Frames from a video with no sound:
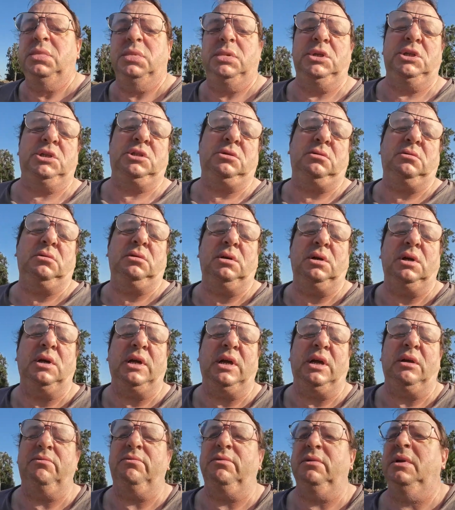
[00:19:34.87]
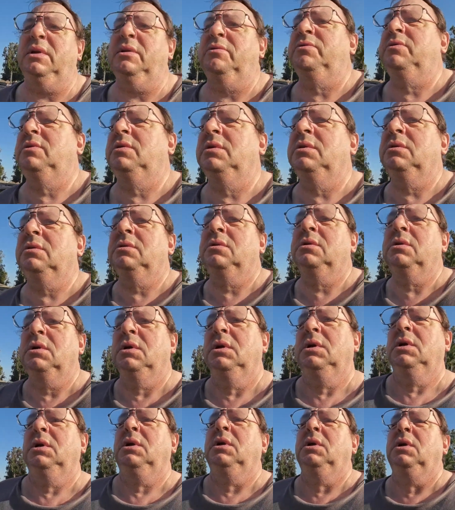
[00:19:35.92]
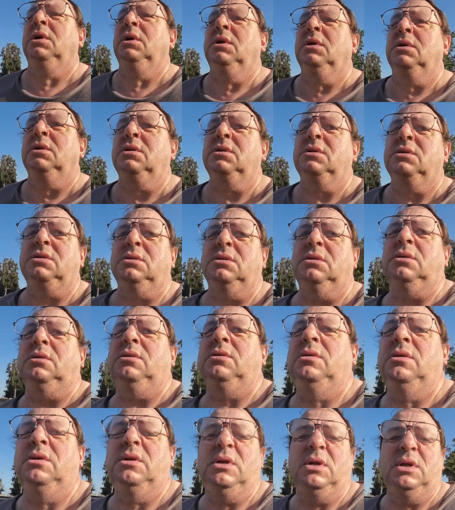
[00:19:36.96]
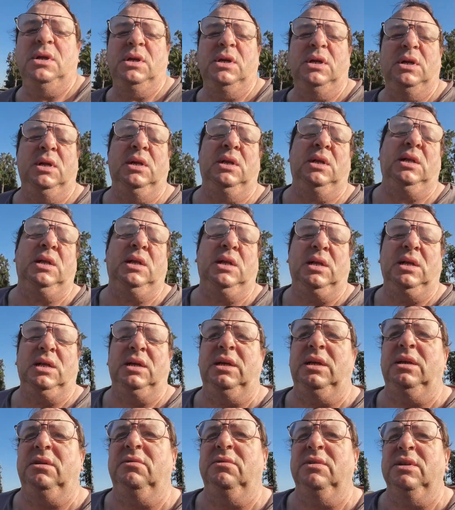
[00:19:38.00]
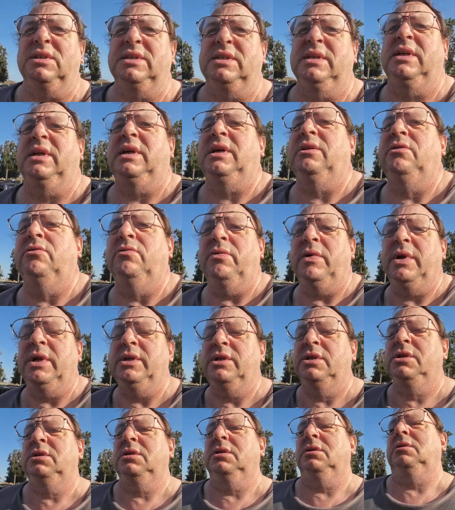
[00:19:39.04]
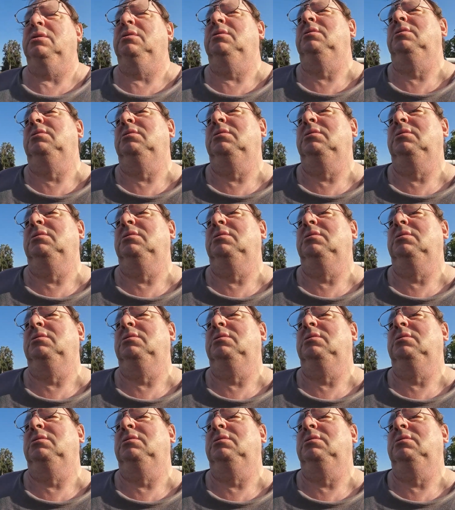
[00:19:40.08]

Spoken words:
It's only half left. So if they say adventure